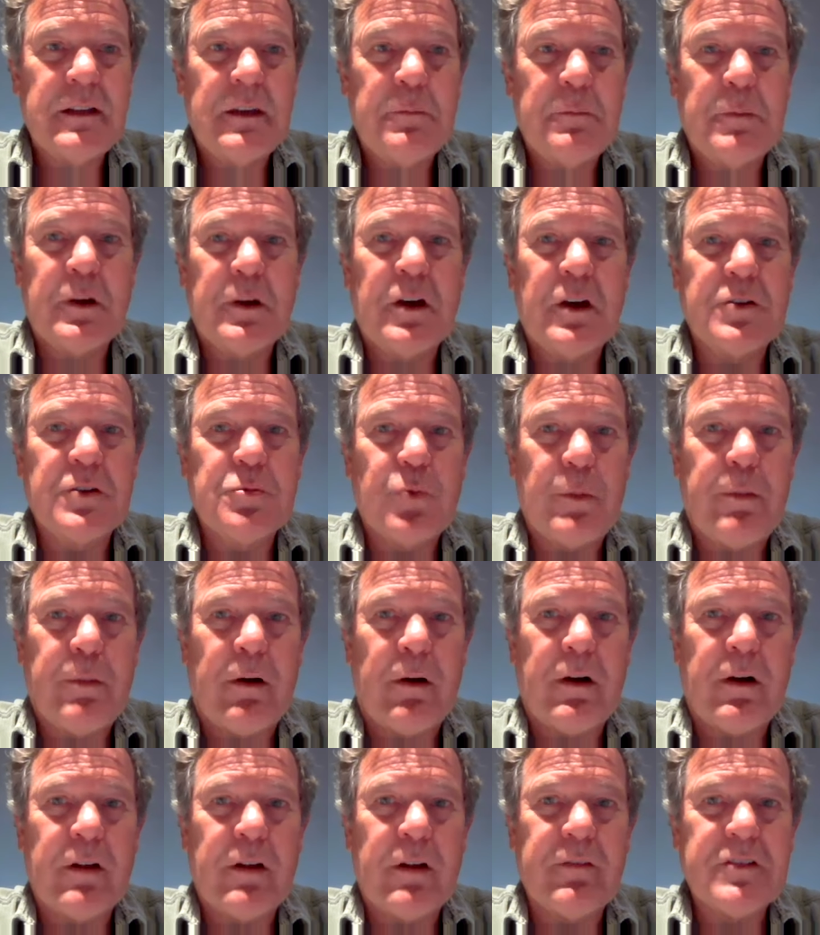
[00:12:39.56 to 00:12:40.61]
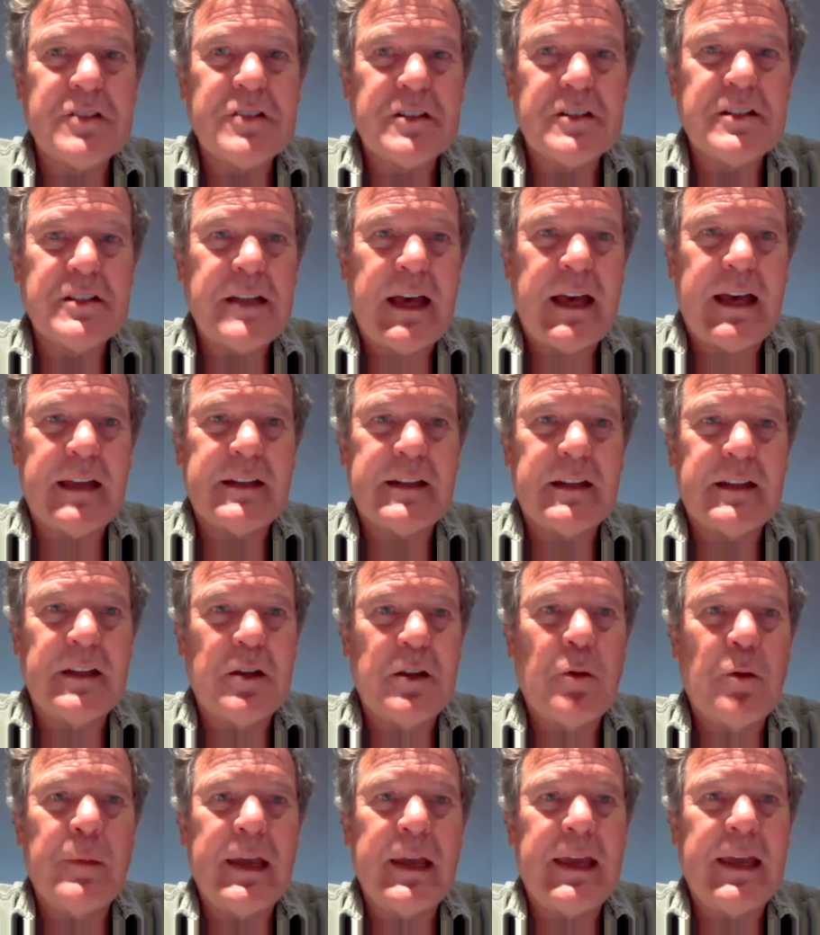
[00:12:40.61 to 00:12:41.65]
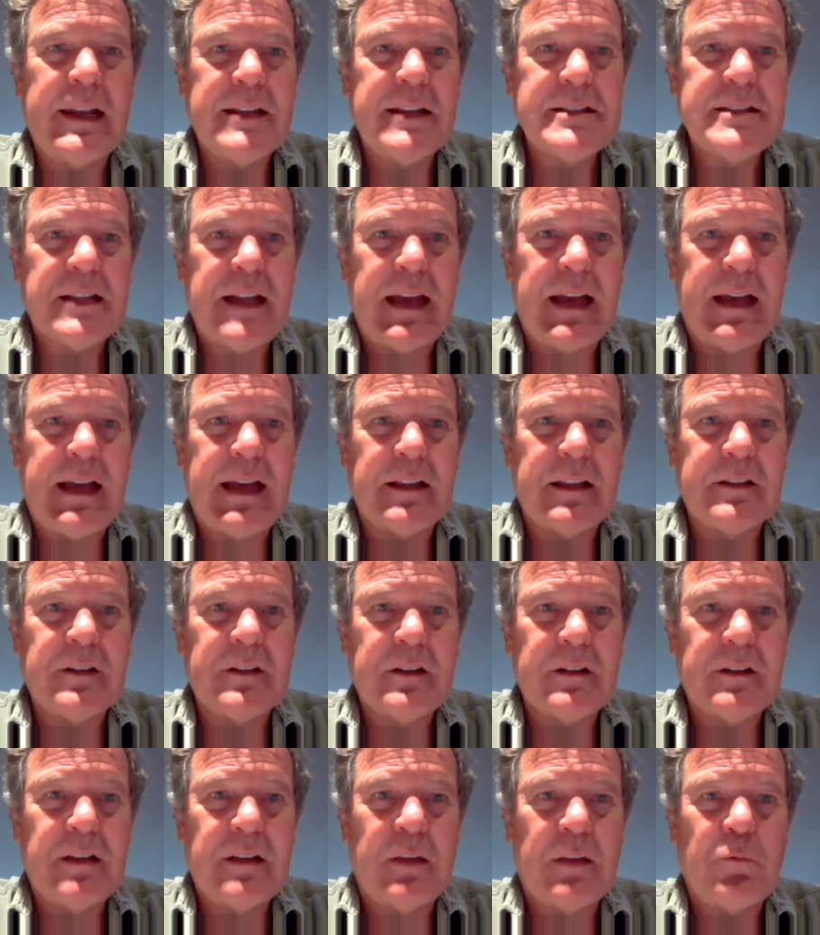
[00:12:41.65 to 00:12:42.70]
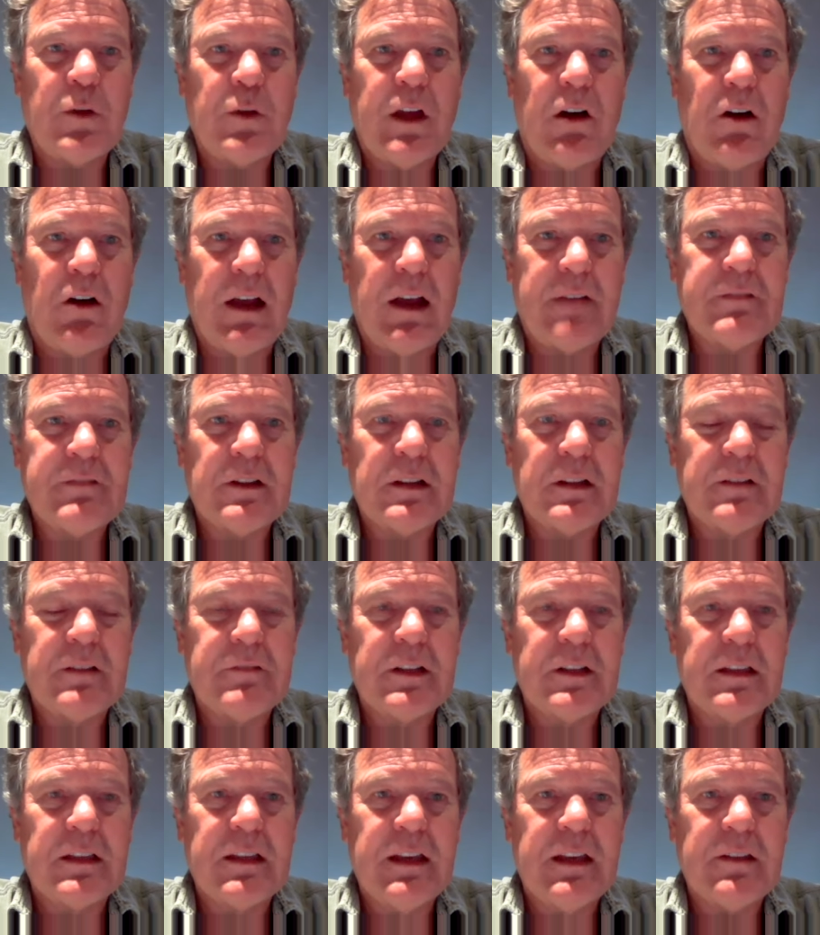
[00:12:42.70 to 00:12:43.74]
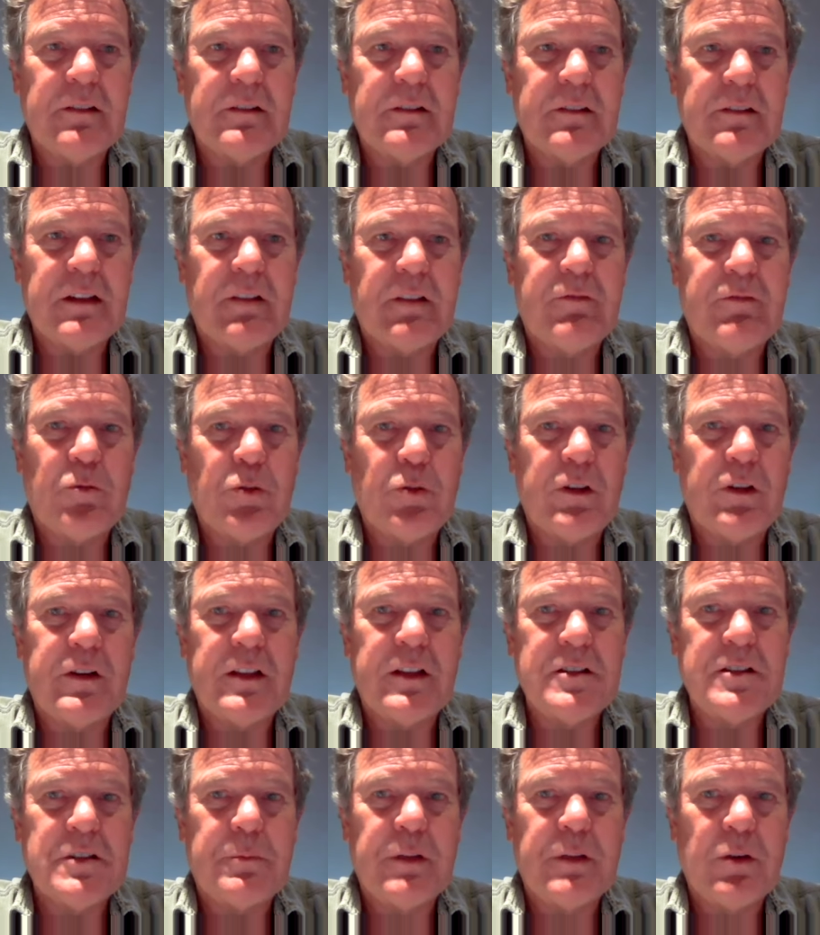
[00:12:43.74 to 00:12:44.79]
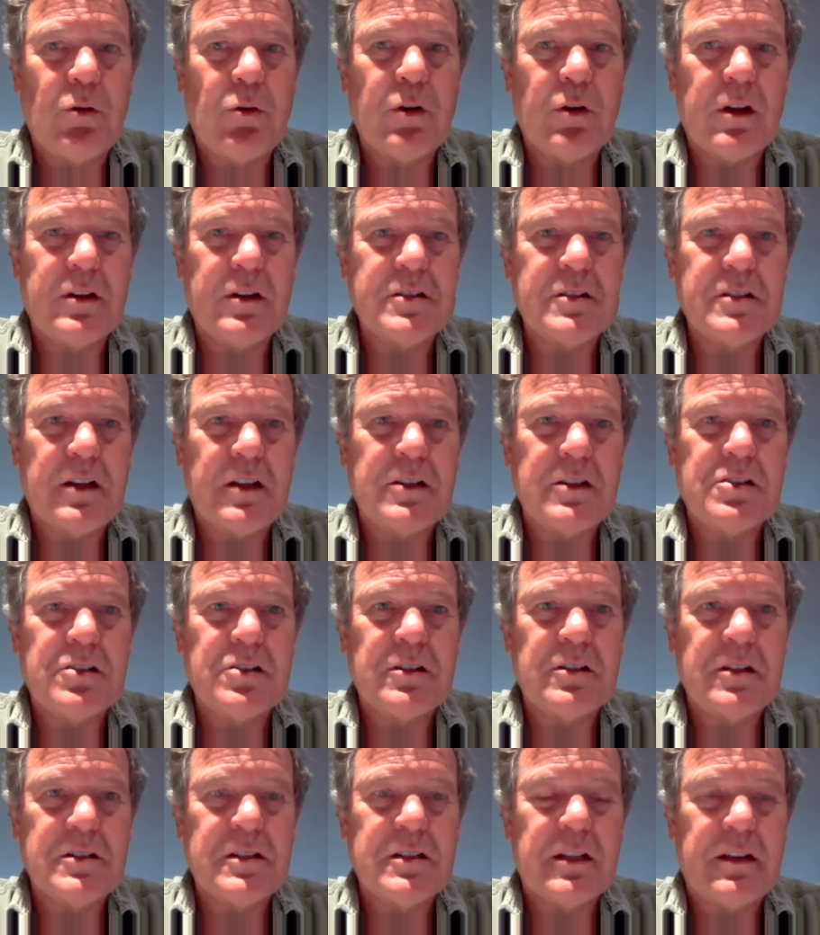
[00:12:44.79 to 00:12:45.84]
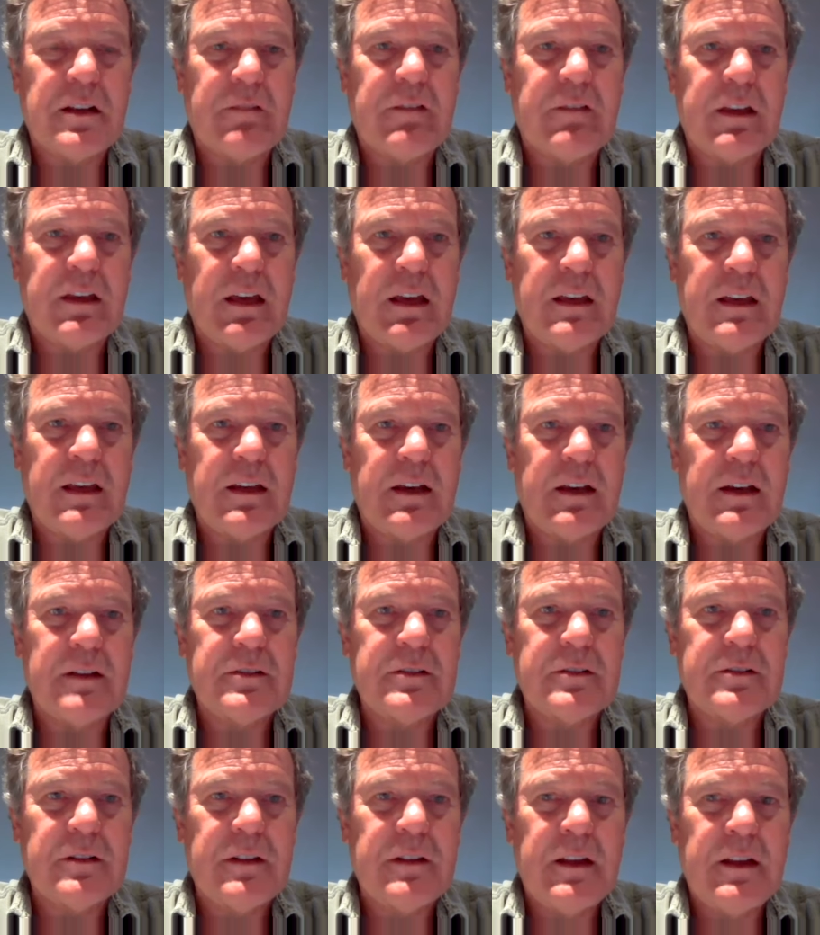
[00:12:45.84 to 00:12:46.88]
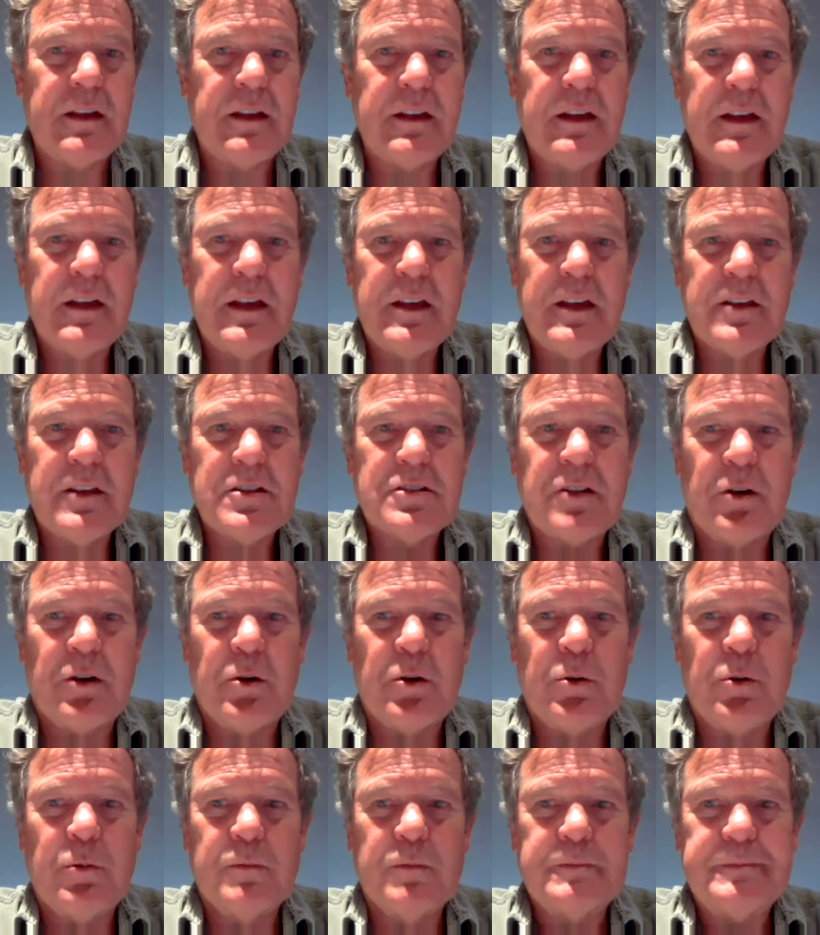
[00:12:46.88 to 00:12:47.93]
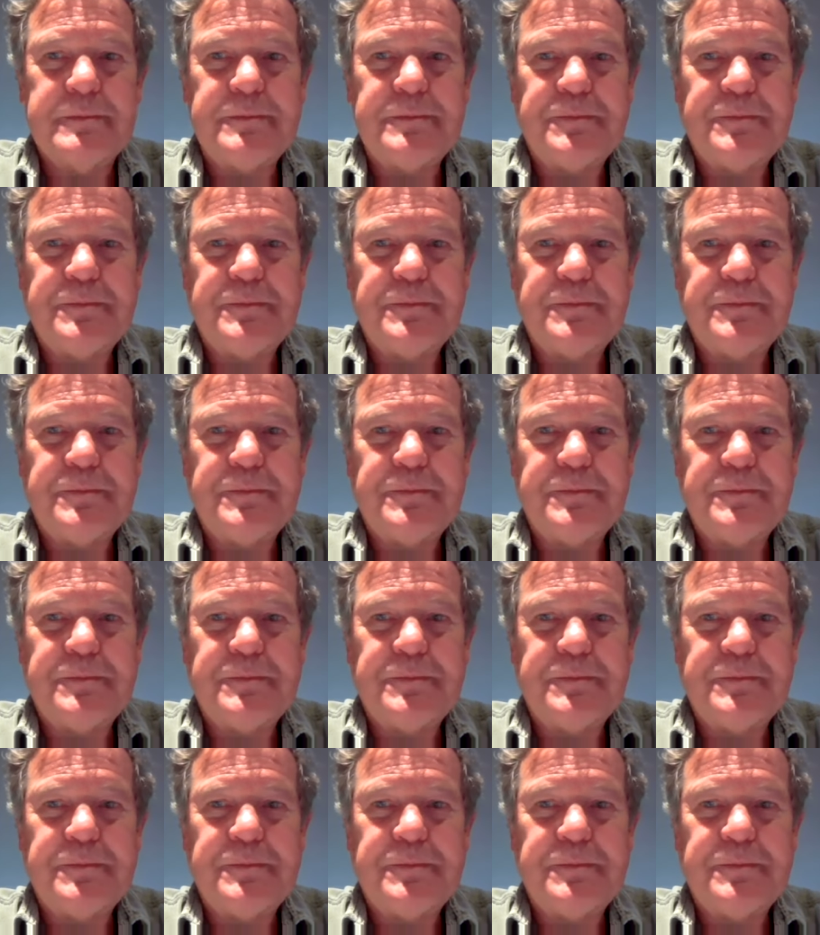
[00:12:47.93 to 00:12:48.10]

because we're part of a society. No man is an island, and we all have to live together. Therefore, there needs to be organization instead of chaos. So